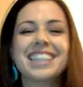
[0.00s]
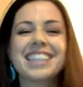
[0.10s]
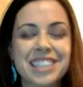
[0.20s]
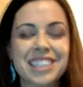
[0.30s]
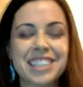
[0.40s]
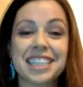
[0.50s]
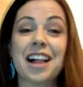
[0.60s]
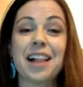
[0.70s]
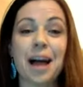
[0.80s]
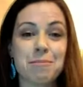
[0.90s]
So as you can
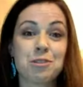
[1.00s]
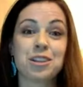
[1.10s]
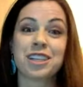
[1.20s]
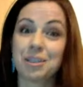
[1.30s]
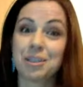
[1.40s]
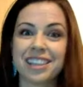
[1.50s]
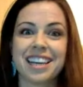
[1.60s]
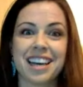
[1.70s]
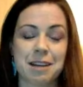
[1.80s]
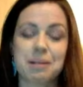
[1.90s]
tell, I'm
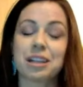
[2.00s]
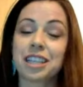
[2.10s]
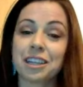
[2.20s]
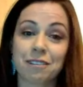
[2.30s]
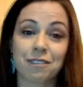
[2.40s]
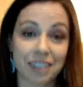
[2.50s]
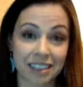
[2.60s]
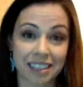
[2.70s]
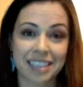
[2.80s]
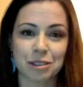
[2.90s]
really a clair
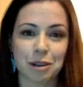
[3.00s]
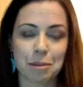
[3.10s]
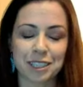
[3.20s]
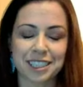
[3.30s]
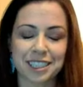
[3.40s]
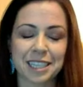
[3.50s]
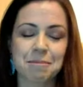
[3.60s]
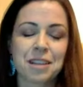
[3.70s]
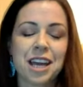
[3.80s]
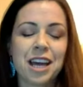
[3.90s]
feeling sort of person.
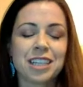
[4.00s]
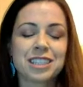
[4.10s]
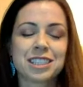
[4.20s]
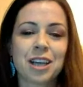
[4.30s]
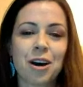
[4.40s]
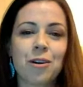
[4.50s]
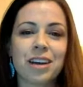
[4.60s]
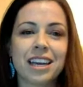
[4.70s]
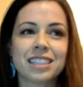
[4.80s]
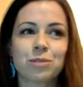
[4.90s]
So
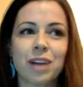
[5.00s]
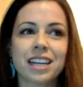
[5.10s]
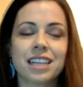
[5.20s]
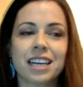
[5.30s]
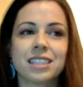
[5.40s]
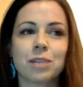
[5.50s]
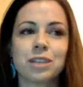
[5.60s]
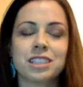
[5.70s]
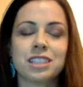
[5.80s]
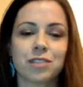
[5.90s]
it's recognizing
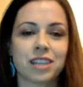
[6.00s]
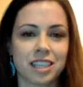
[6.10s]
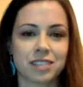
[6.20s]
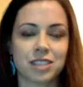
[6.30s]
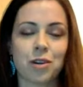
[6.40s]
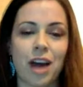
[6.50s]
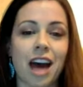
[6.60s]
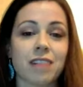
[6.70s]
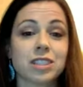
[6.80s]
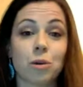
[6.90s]
what different gifts you
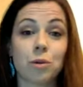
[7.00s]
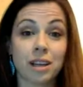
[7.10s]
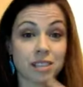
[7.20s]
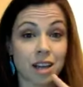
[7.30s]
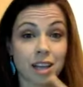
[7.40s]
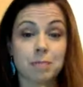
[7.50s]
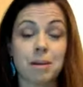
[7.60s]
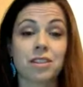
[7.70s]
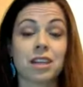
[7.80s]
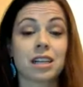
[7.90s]
have. So we talked
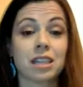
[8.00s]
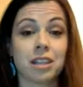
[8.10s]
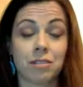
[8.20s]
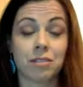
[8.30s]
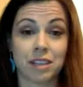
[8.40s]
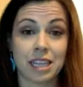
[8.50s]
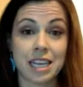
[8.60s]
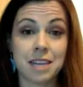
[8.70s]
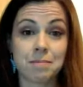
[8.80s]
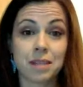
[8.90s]
about the clair
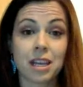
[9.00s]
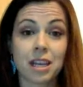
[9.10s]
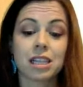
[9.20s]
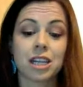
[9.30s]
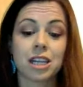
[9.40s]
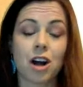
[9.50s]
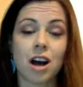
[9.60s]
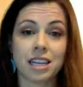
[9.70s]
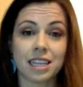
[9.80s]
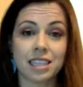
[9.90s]
feeling,
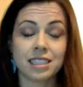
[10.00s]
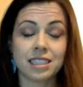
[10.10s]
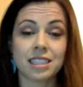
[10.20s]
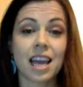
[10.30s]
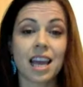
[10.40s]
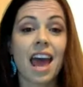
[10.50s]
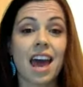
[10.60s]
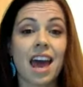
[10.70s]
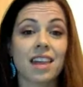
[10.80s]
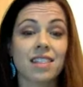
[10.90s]
clairaudience,
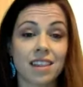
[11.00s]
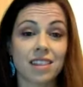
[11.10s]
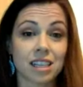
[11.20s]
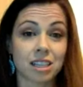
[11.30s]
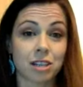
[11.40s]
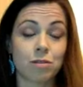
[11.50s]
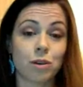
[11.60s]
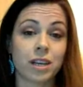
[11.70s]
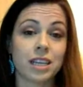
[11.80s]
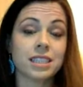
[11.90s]
and then the
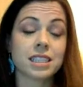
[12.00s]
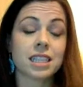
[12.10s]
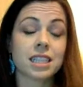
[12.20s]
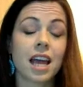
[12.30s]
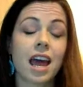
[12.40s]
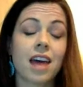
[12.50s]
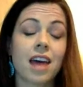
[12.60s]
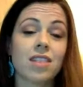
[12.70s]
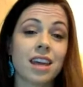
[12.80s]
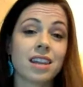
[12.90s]
clairvoyance.
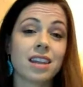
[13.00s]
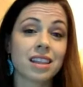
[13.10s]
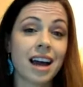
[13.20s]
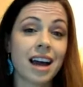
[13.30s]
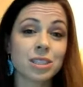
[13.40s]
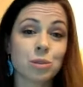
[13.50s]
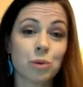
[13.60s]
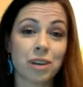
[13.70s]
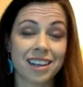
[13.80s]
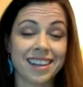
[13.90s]
And then the last
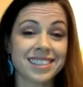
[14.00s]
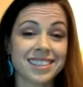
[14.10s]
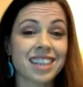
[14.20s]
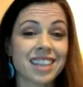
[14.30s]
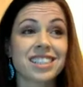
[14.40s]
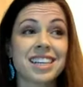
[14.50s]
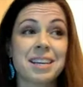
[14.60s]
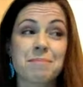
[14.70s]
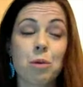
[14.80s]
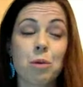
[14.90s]
one is actually